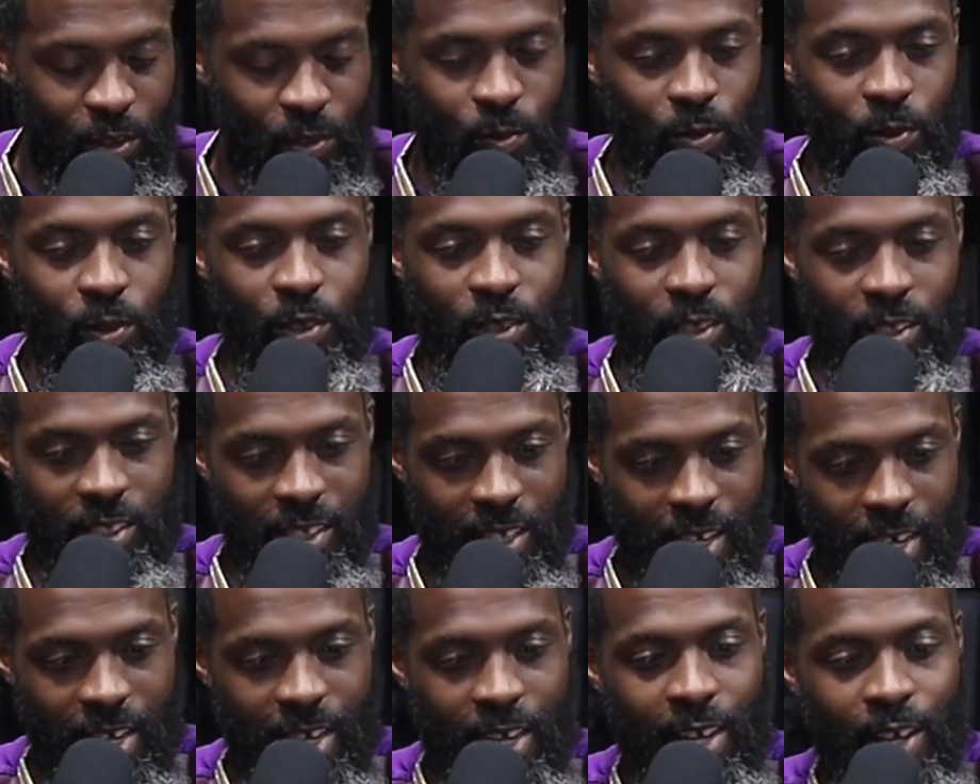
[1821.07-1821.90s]
on your
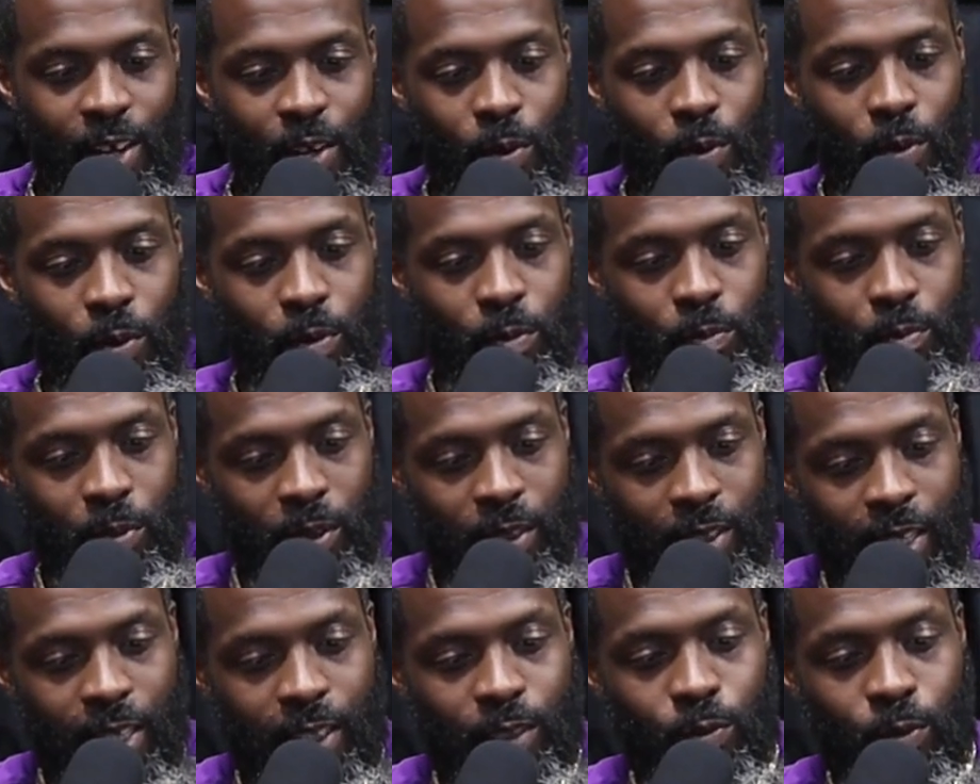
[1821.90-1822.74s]
time. But
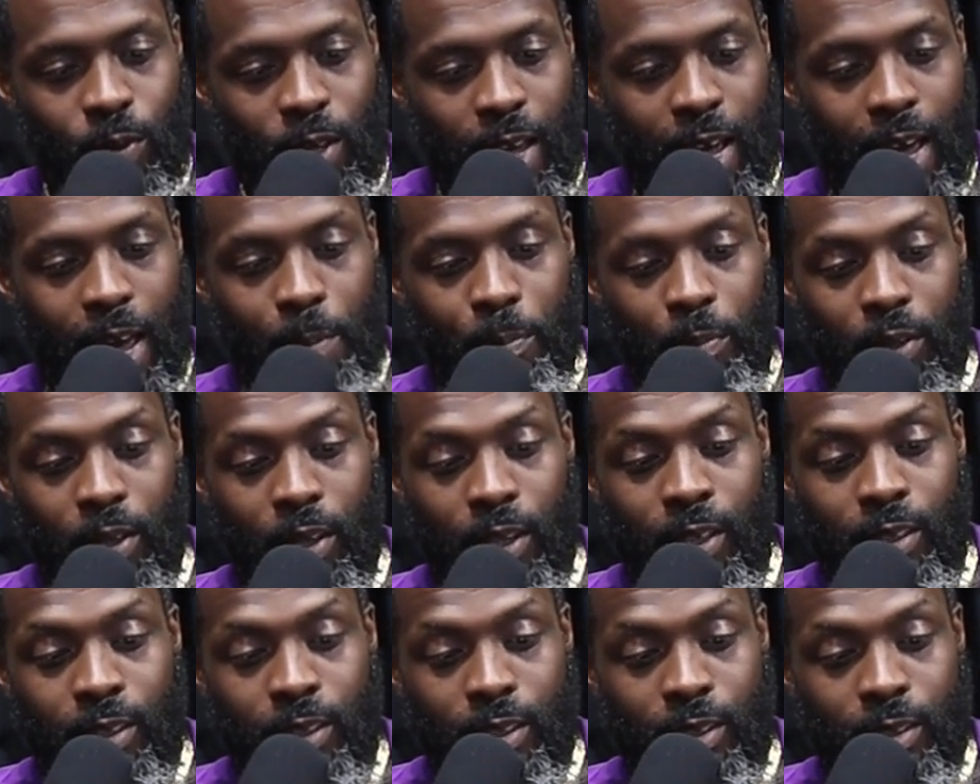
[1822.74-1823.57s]
that's what happened
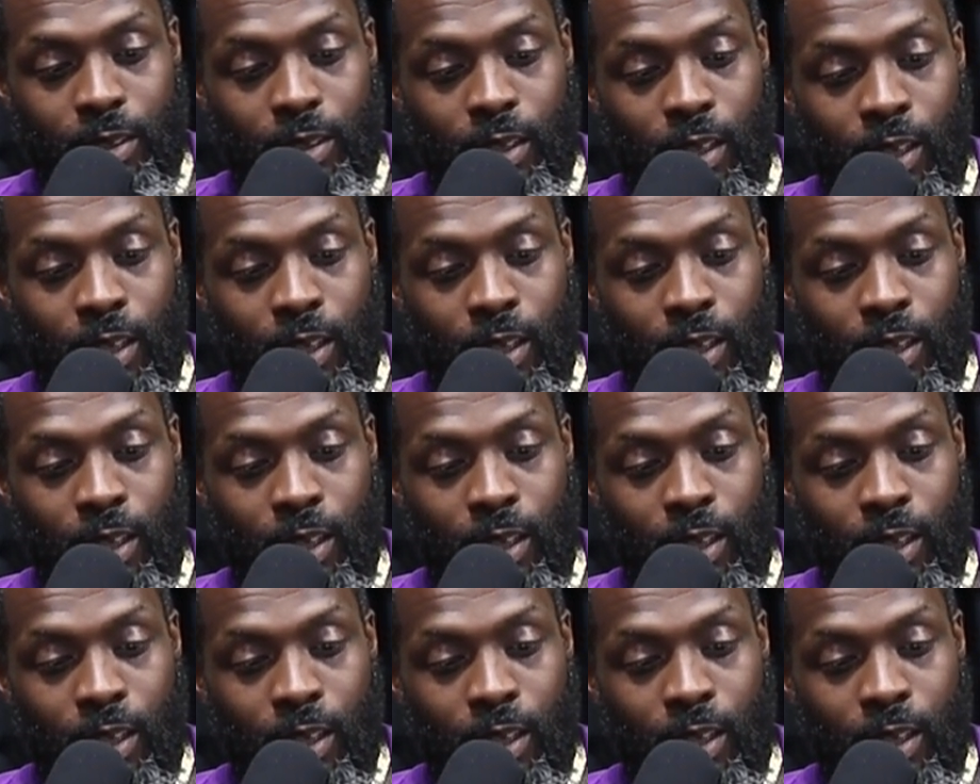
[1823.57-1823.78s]
under